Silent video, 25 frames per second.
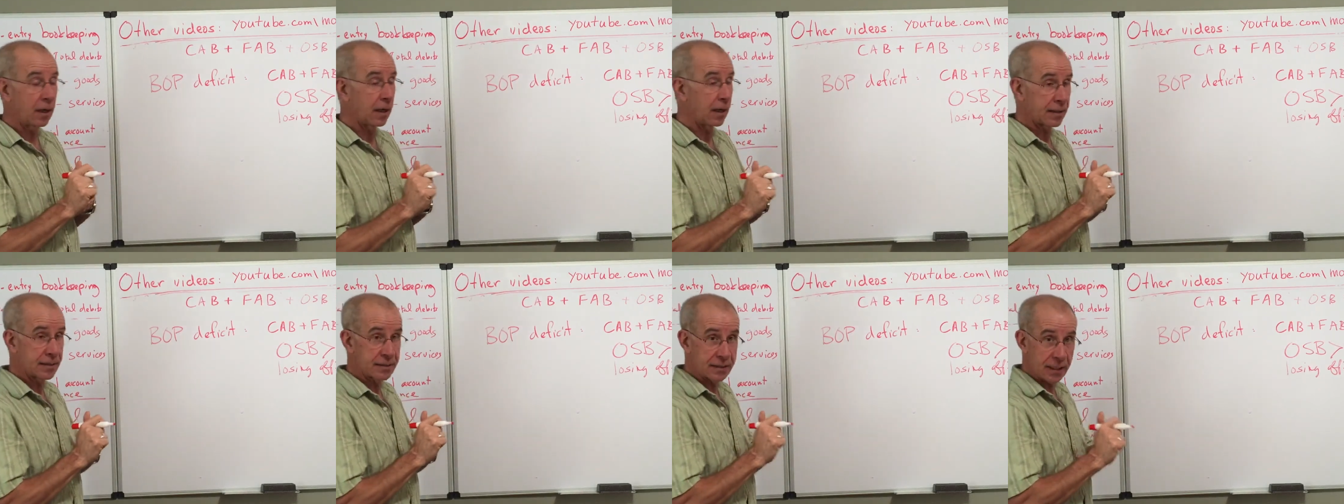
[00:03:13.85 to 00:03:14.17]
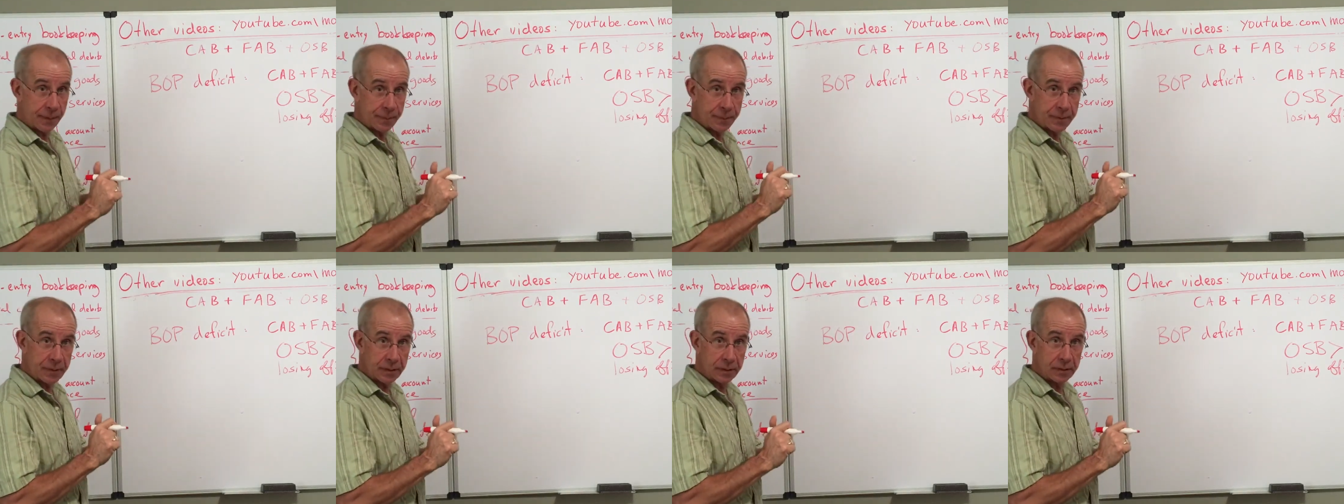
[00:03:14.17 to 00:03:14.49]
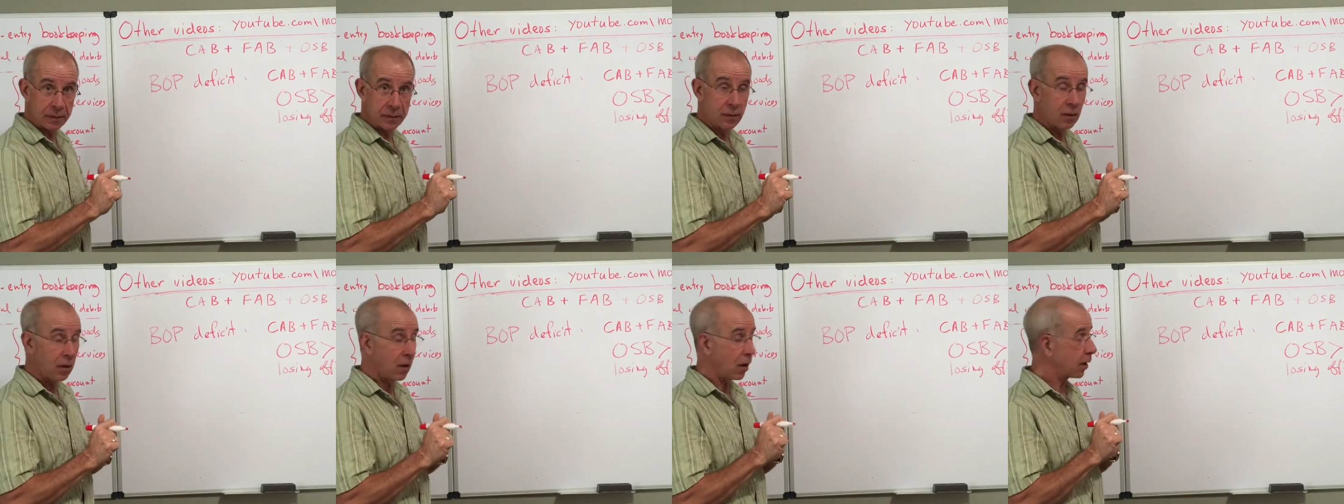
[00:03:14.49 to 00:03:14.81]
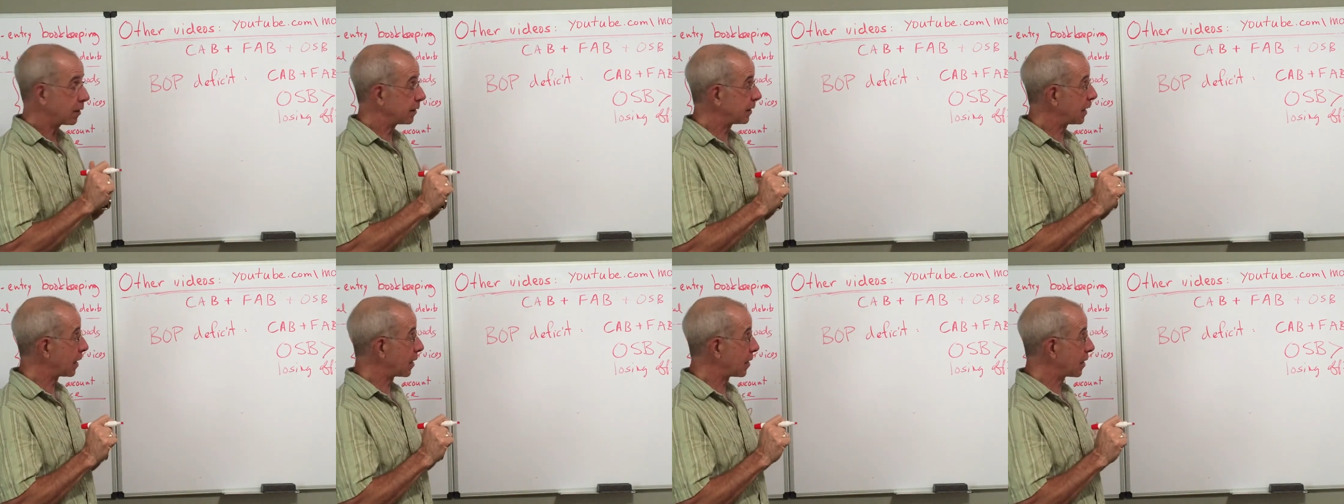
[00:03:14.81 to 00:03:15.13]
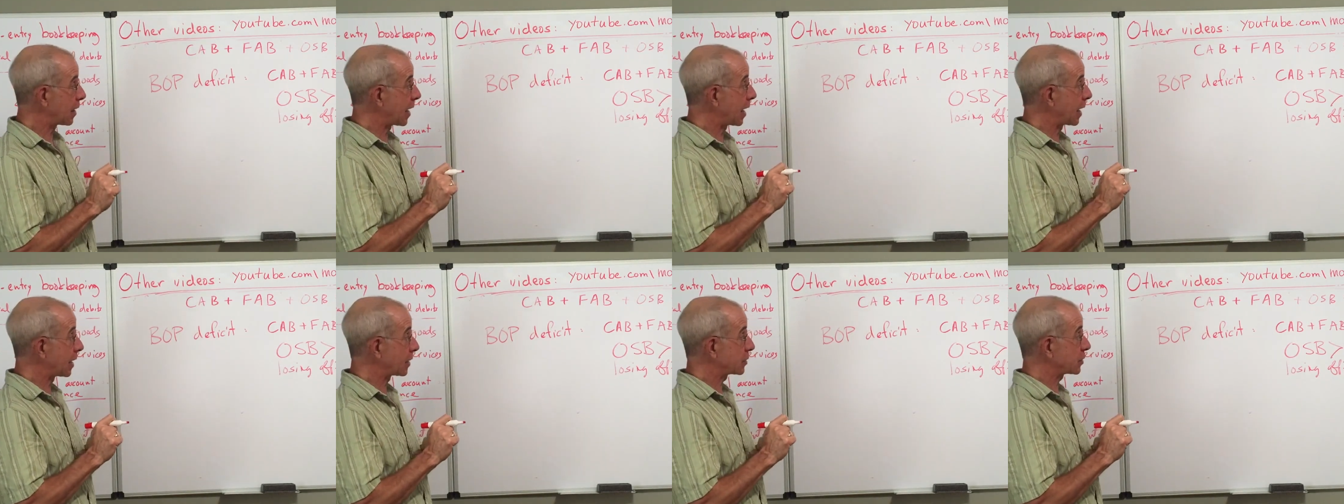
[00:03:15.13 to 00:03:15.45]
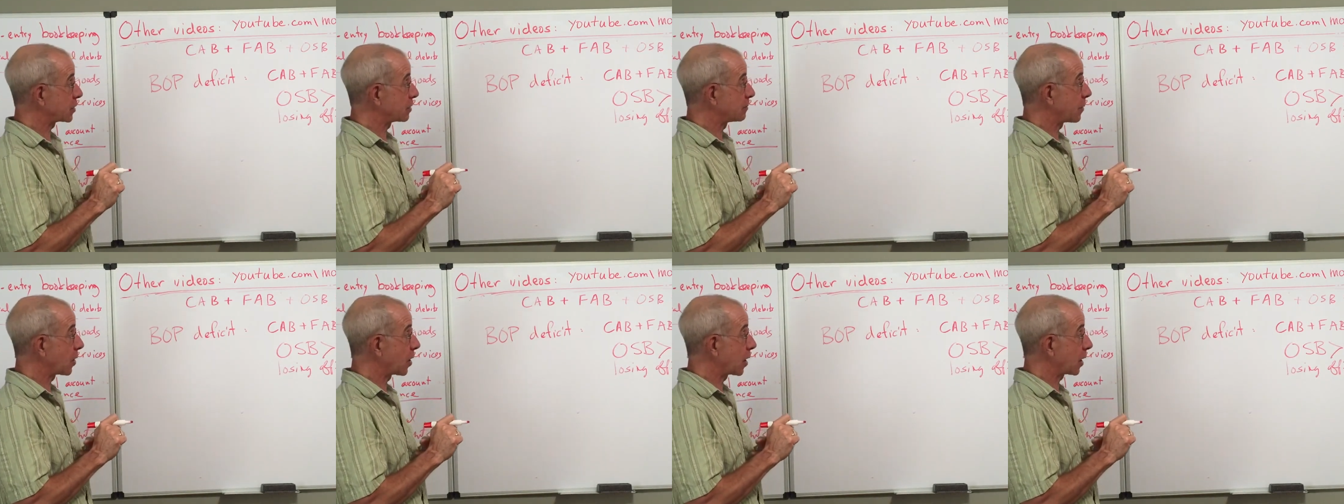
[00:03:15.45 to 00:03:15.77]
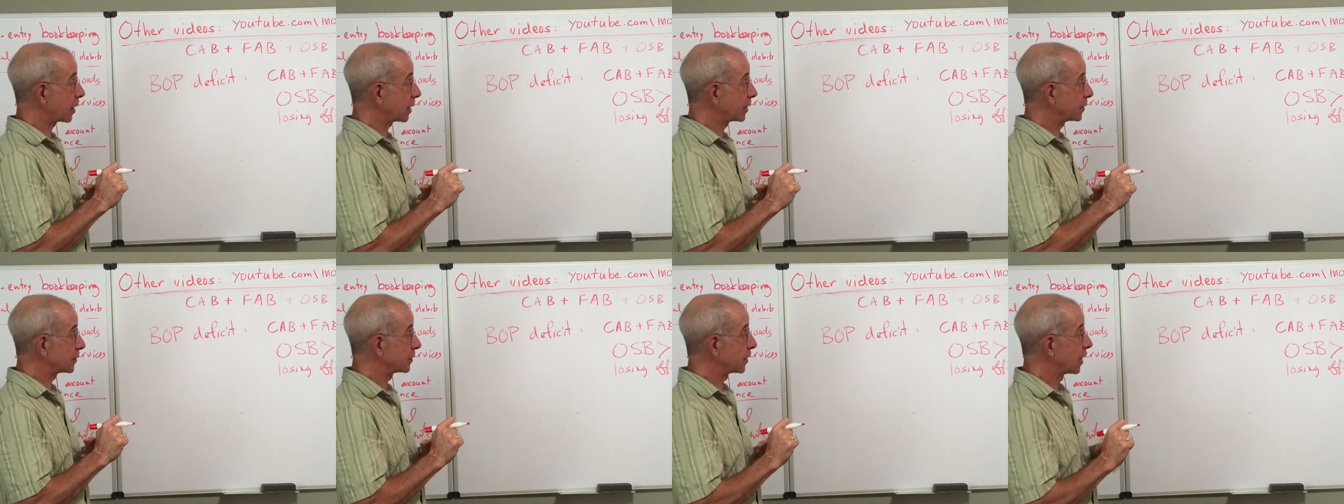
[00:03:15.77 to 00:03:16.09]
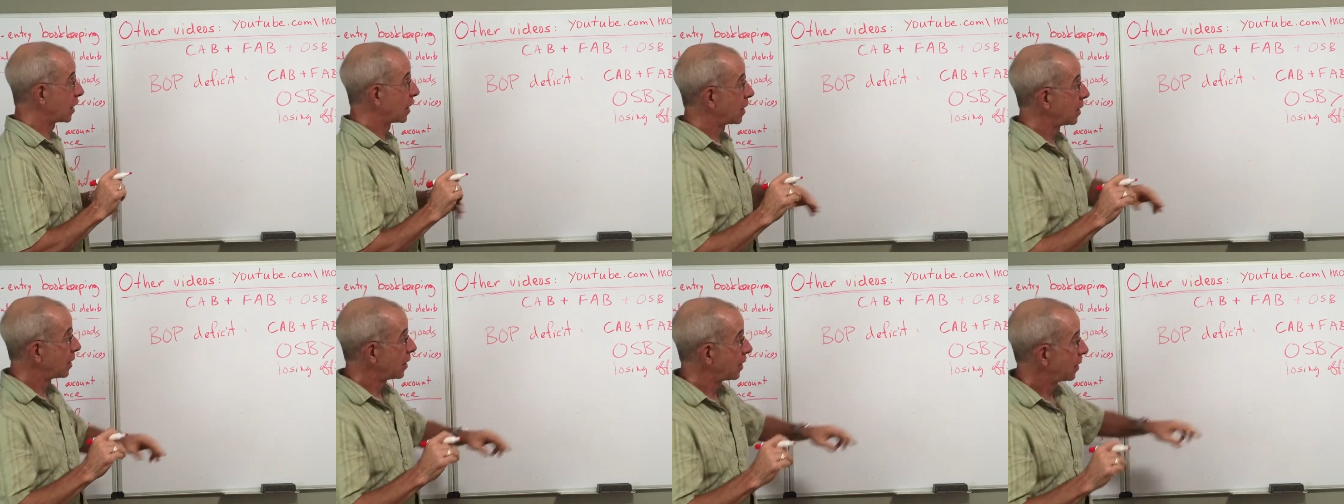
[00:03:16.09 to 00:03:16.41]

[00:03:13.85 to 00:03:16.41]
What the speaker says: accepted on international markets.